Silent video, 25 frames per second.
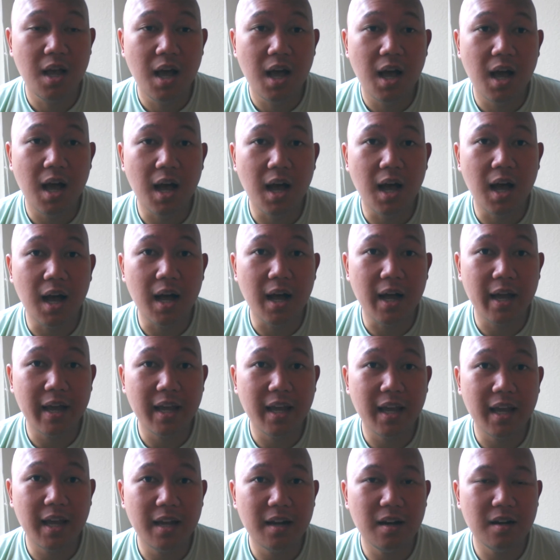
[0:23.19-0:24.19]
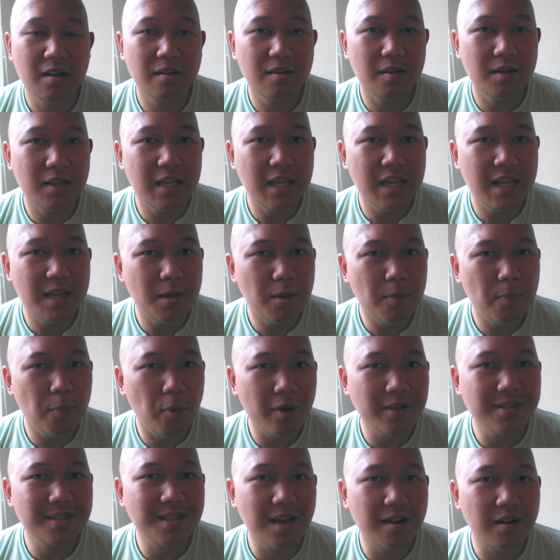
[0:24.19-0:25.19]
And he
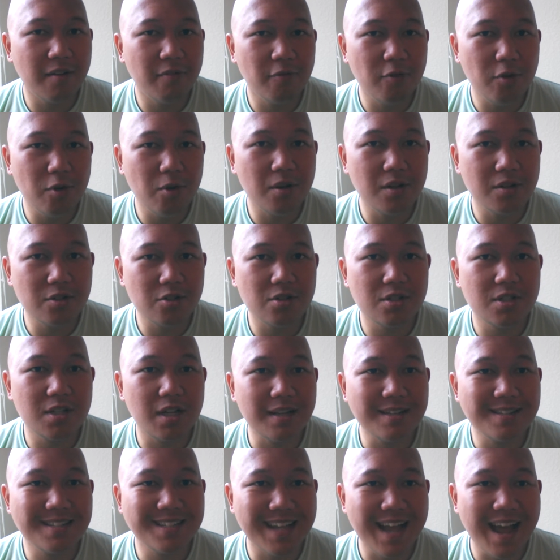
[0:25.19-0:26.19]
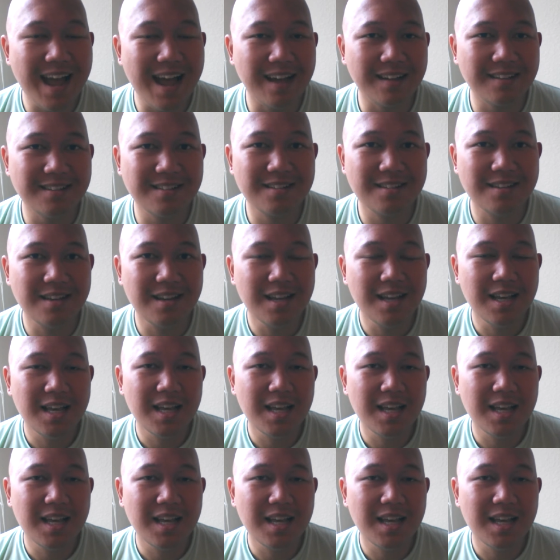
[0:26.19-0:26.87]
points out a few interesting stats.